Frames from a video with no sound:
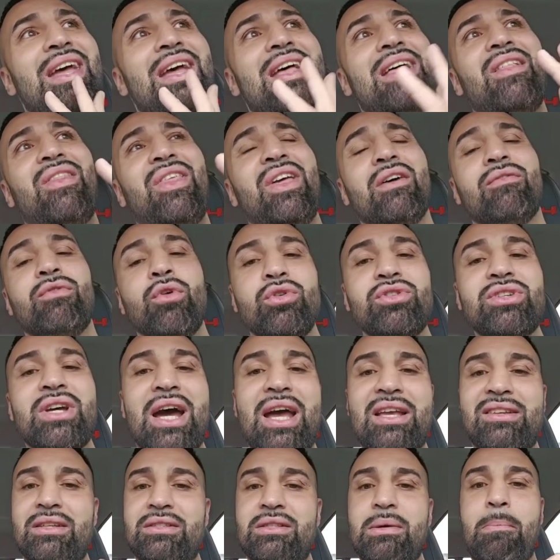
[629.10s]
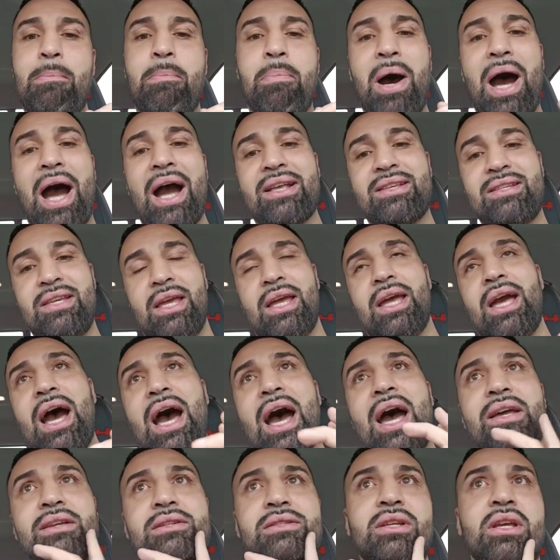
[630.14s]
And think of those guys as the boxing
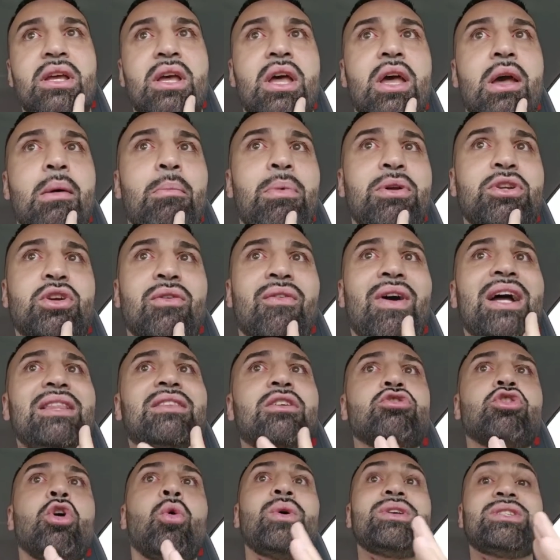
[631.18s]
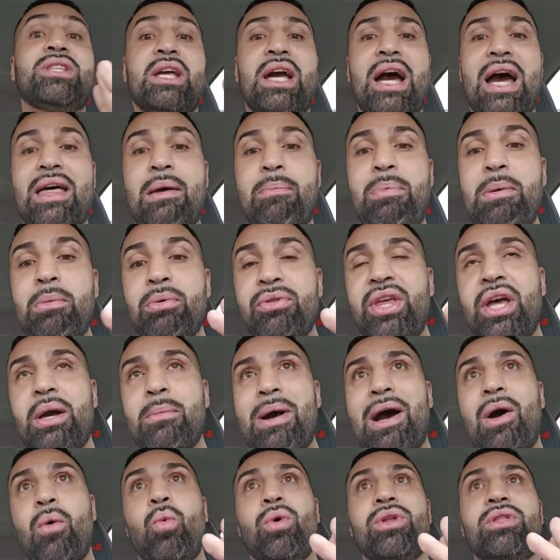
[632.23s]
guys. But Gervonta is always the guy that people think
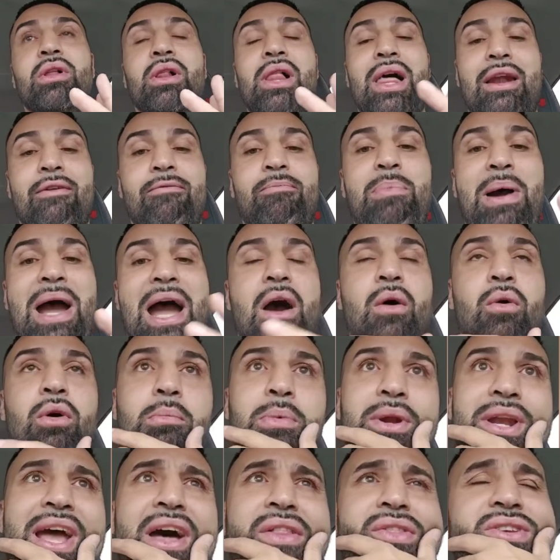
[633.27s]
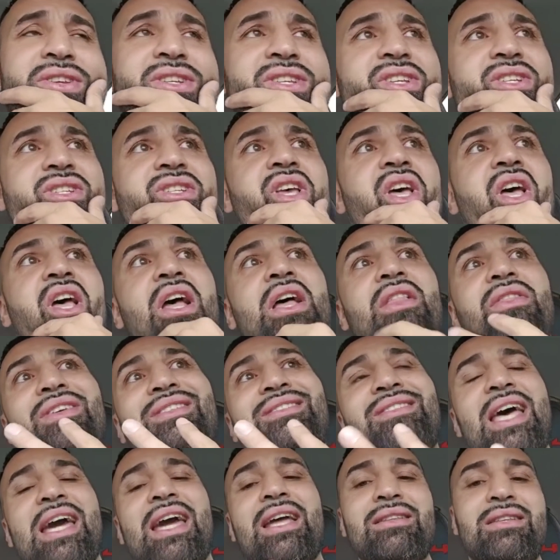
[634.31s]
about with a lot of power. But now this is the
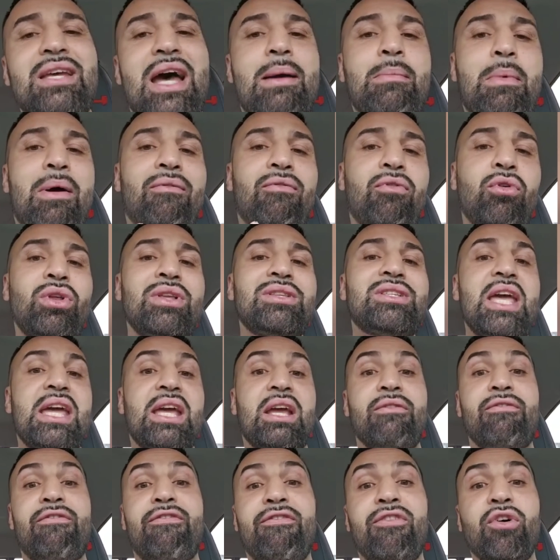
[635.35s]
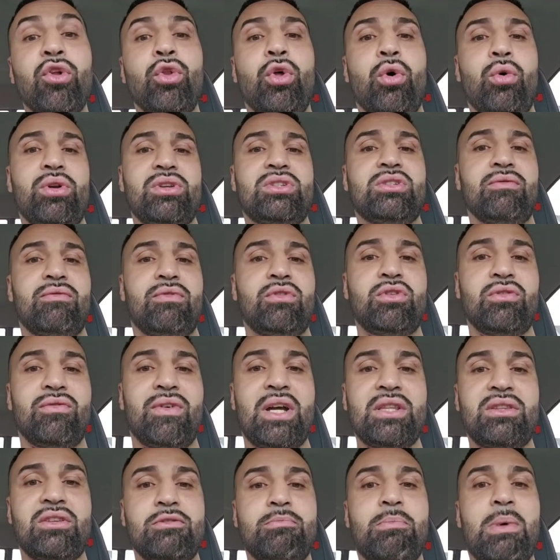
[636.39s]
second time I've really taken full notice of
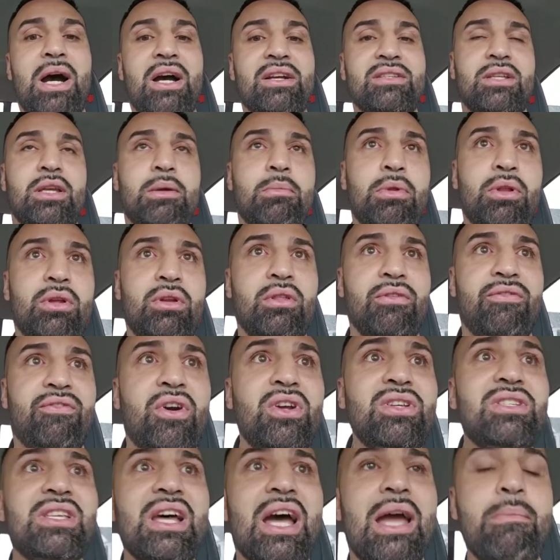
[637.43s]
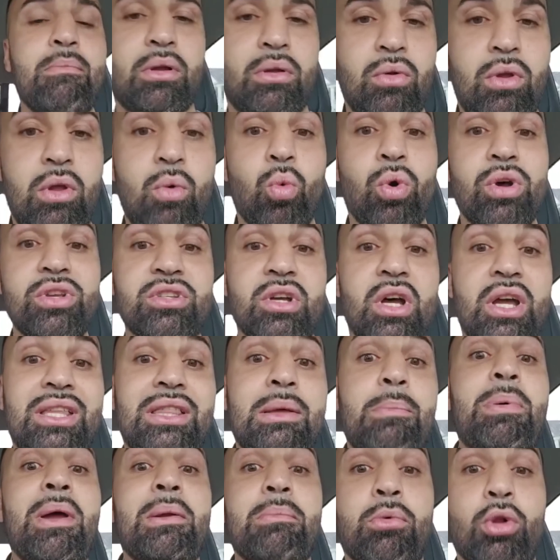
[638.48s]
Gervonta's boxing ability. The first time it was in the
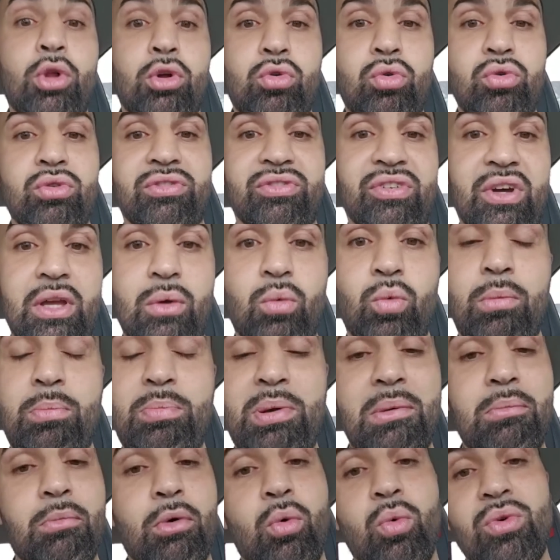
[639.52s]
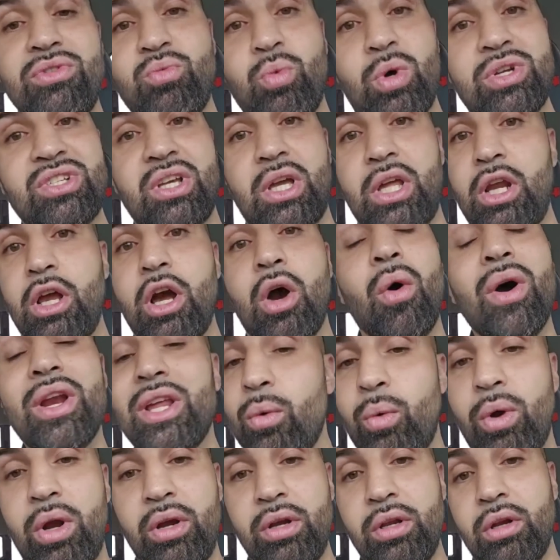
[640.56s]
Pitbull Cruz fight, where Pitbull wasn't gonna go
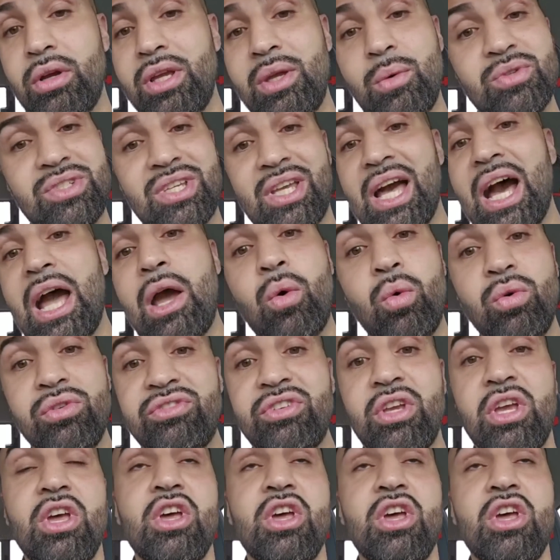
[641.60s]
anywhere. You know, he was a guy who was